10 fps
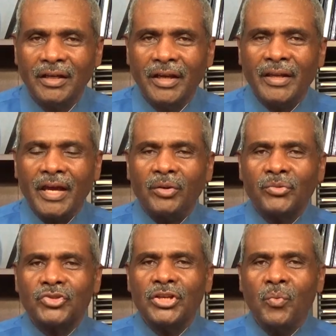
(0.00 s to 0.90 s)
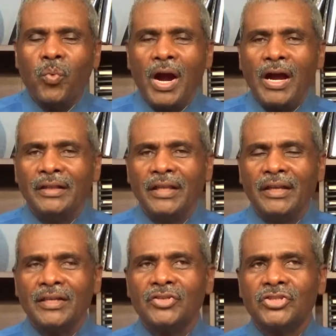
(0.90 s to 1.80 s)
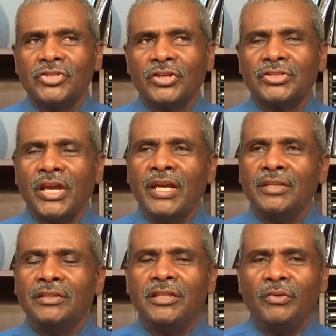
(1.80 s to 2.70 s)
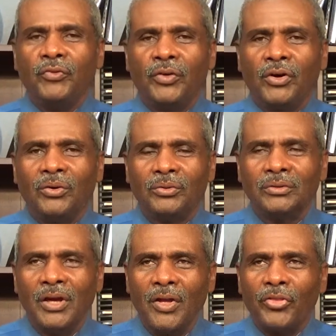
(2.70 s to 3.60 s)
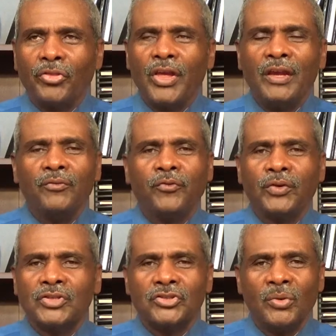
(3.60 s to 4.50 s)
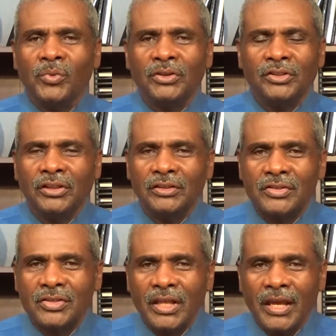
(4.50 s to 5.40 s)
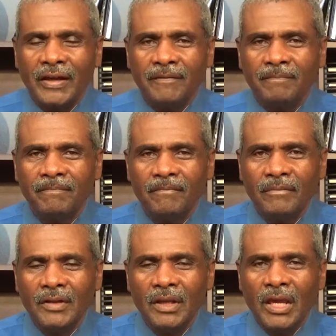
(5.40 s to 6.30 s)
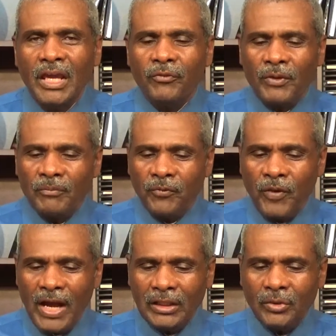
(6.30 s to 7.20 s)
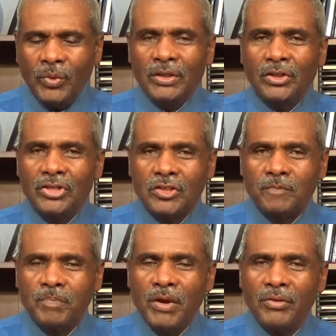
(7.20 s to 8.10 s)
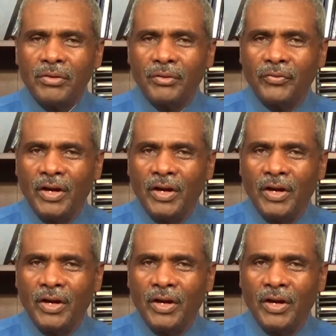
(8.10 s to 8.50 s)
And I don't see why that is such a difficult thing for someone to understand. If I'm following the Spirit of